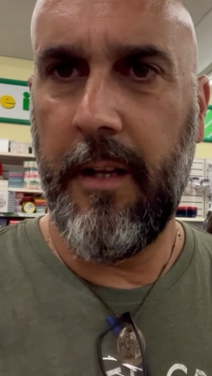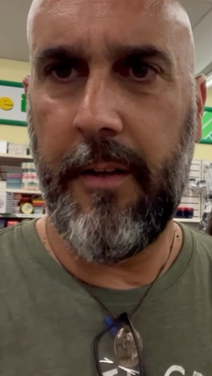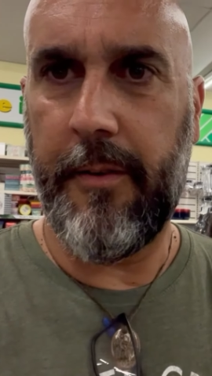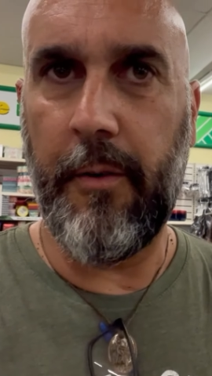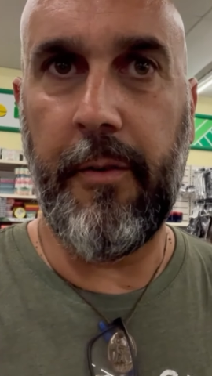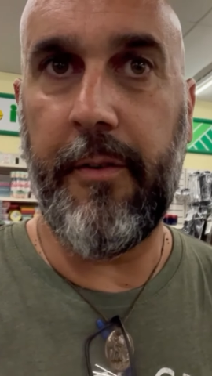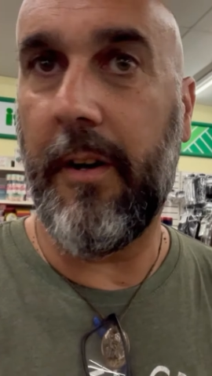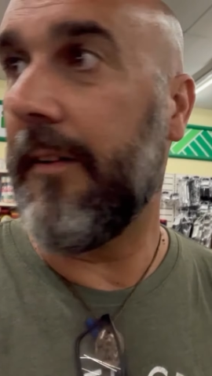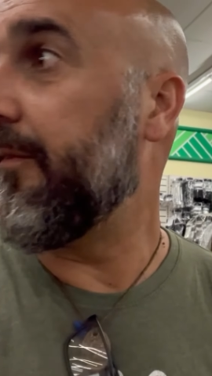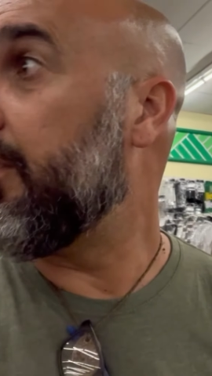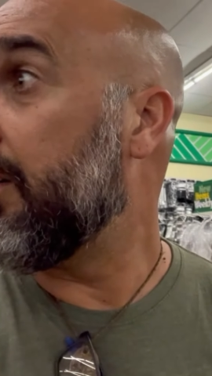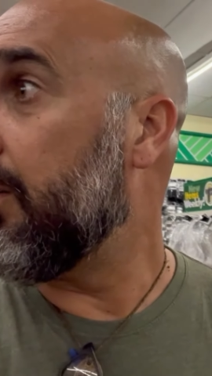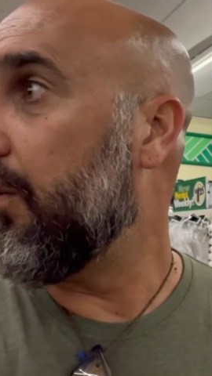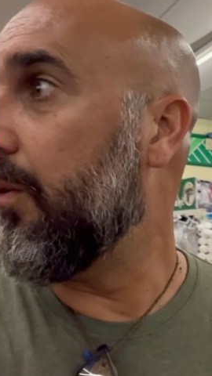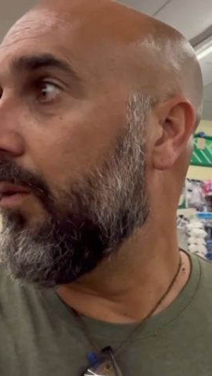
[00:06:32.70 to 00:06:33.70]
throws off
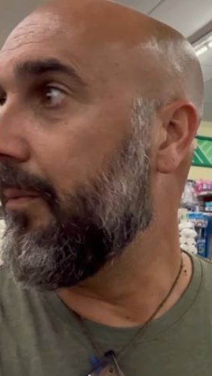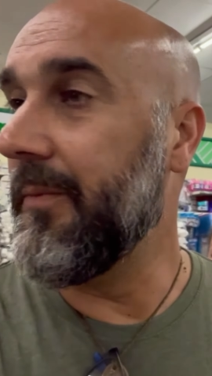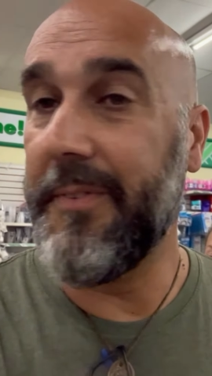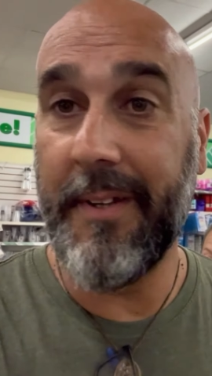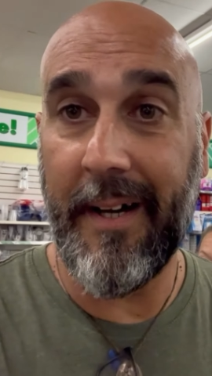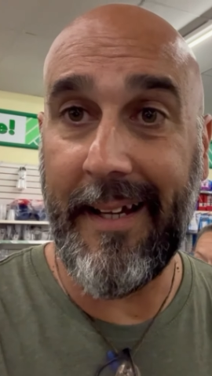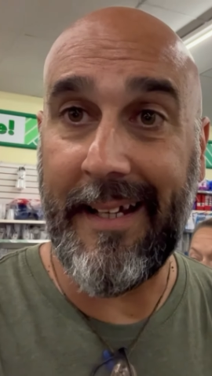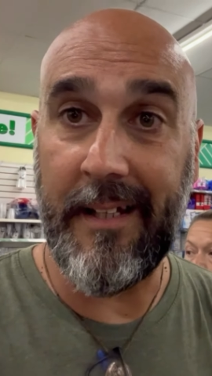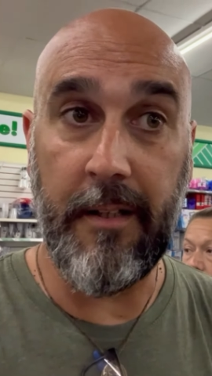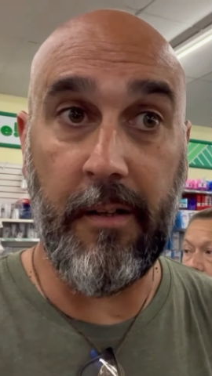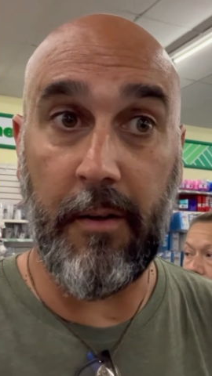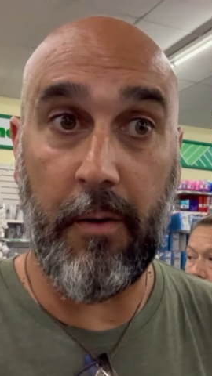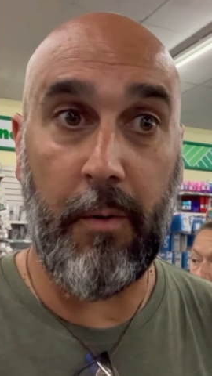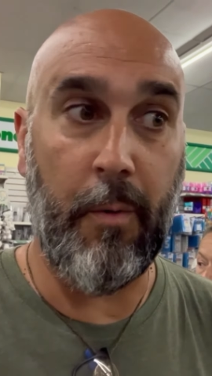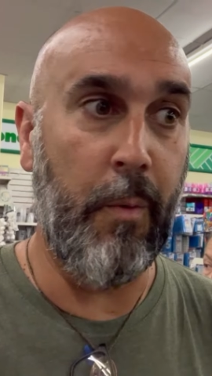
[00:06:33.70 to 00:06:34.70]
our whole diet and our
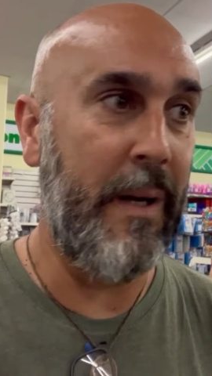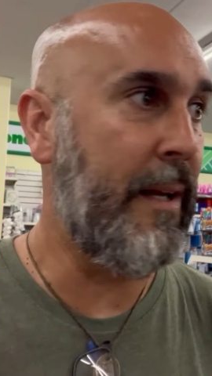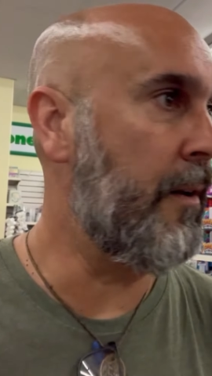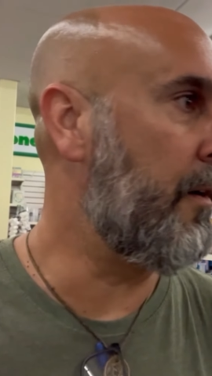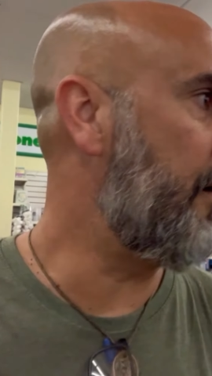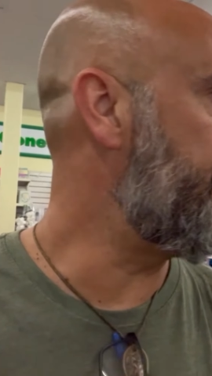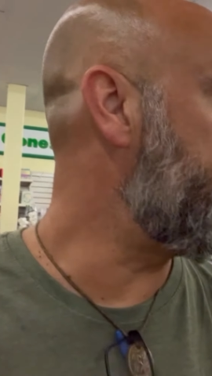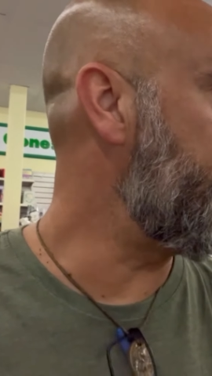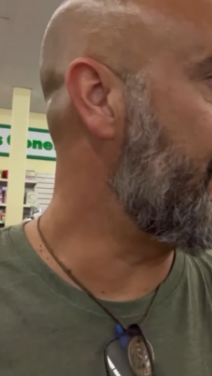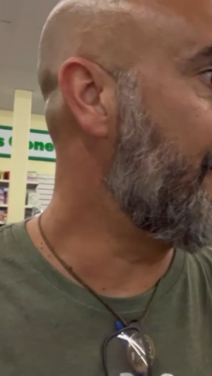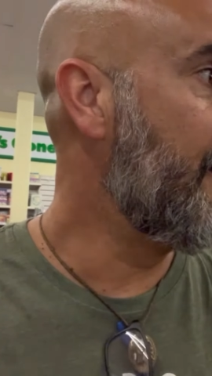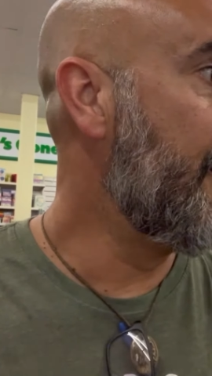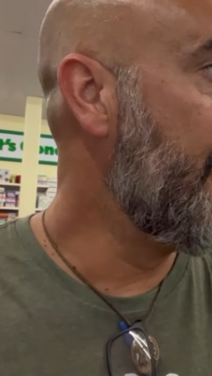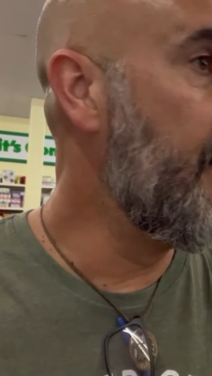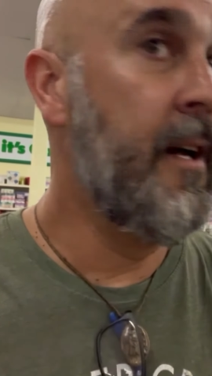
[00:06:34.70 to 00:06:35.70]
whole weight loss thing.
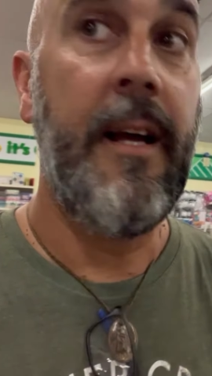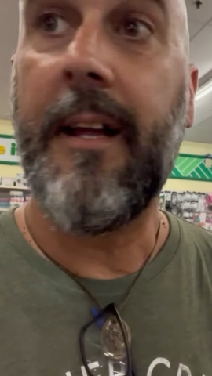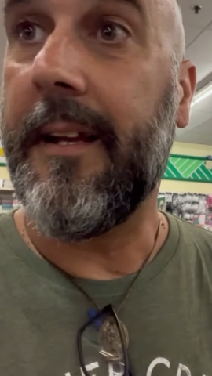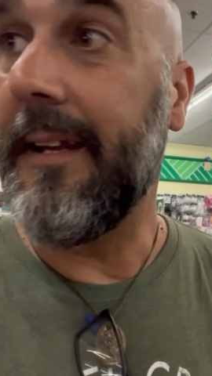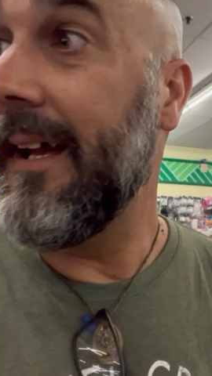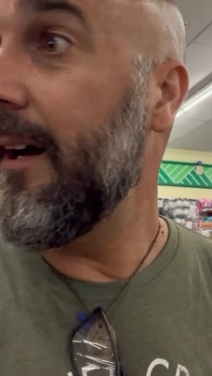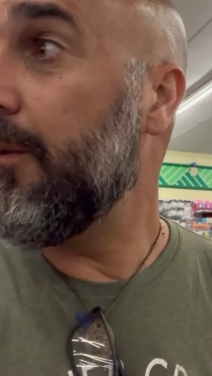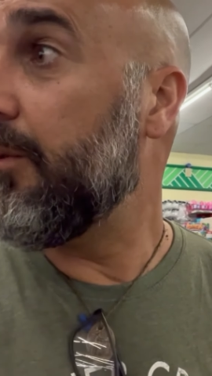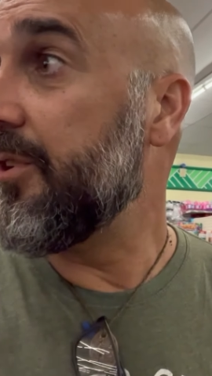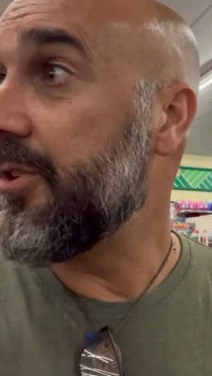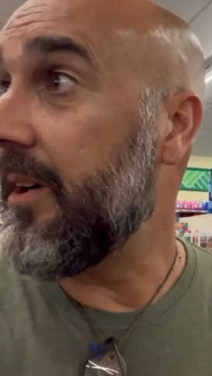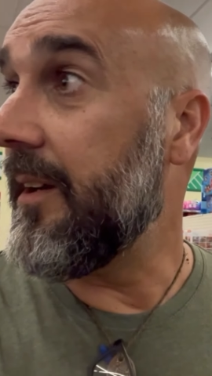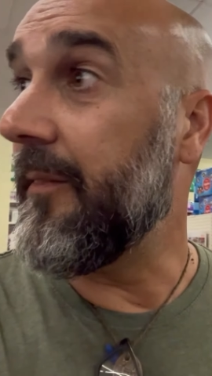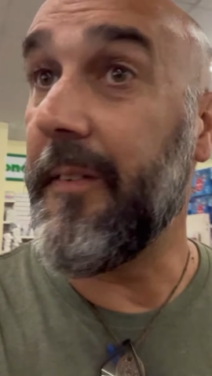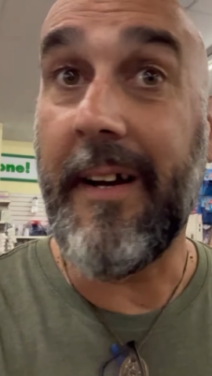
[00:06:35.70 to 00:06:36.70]
Now we're
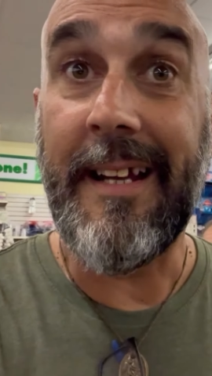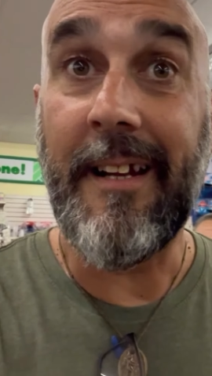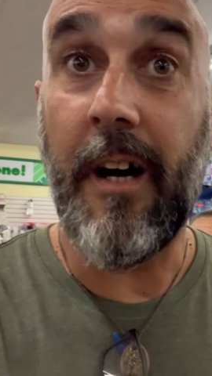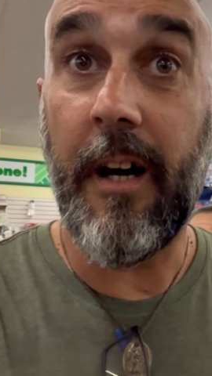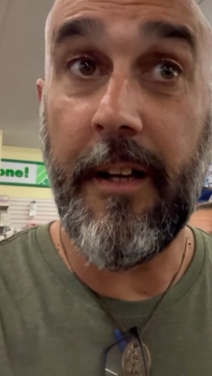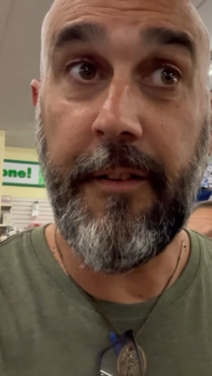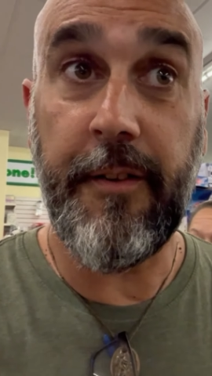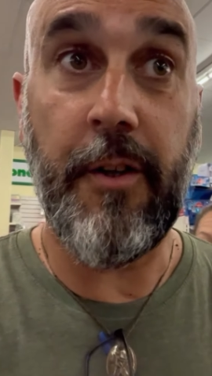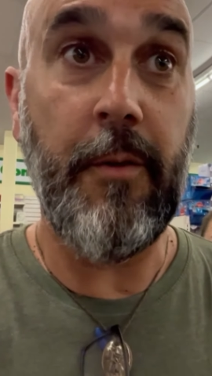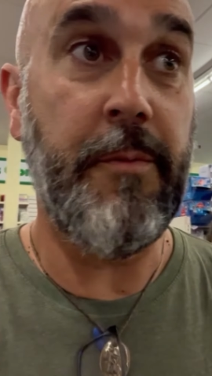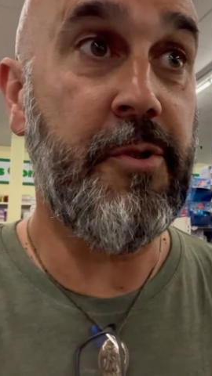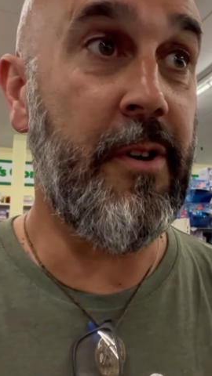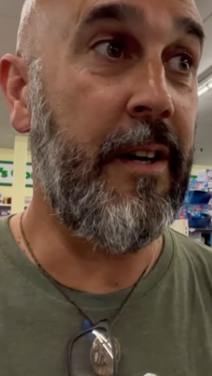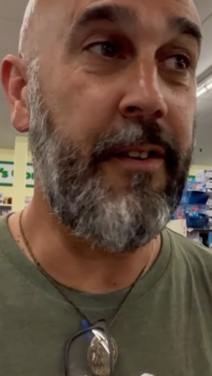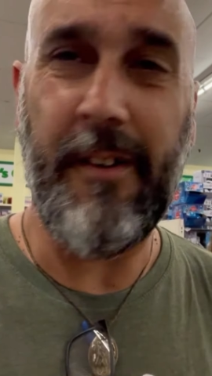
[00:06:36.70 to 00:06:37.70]
trying to find ice cube
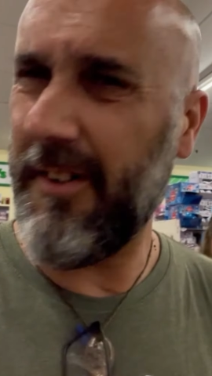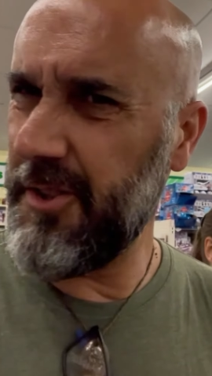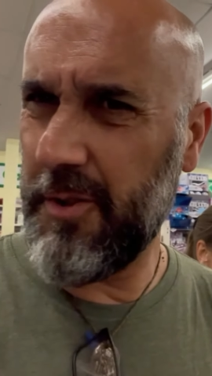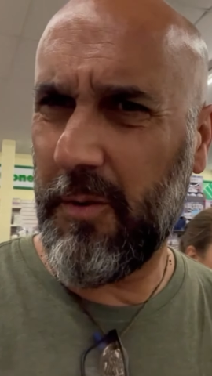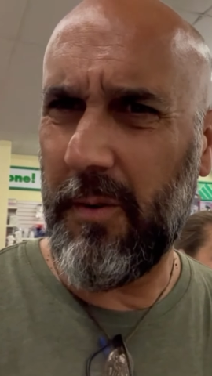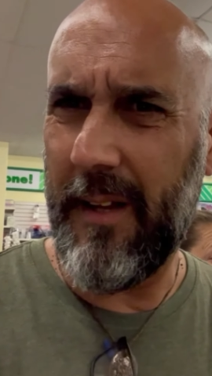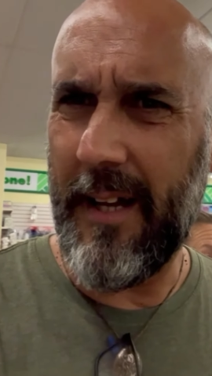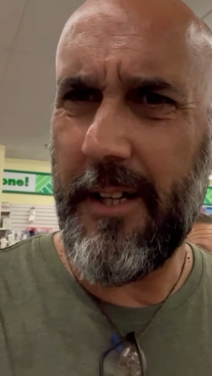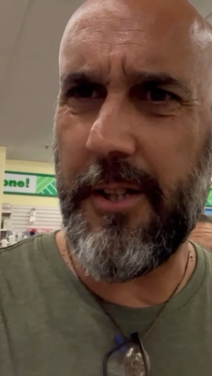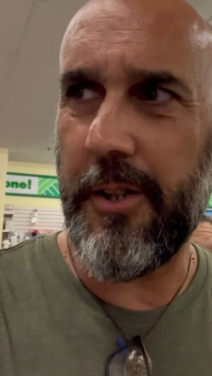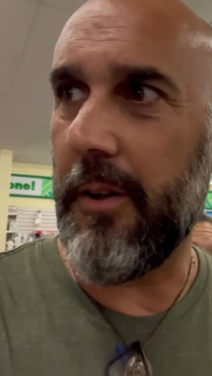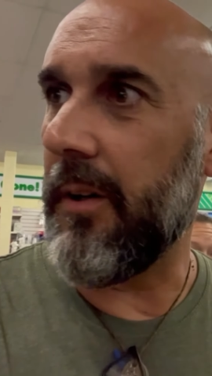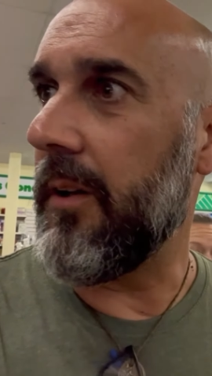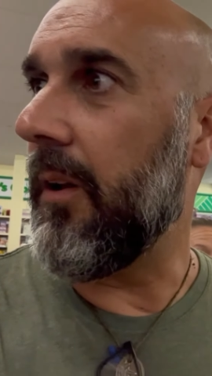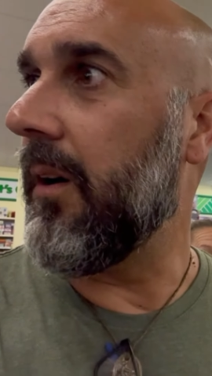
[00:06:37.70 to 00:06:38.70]
trays. Aren't you glad
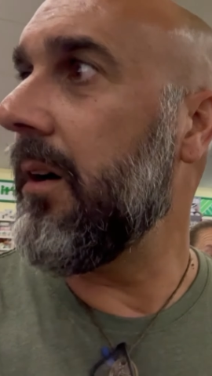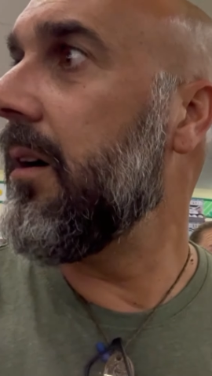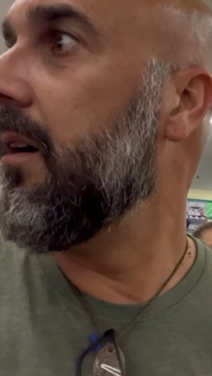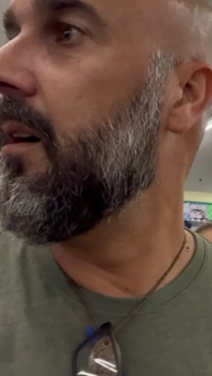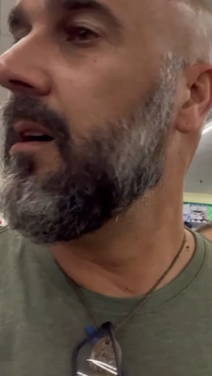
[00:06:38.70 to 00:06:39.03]
you're alone?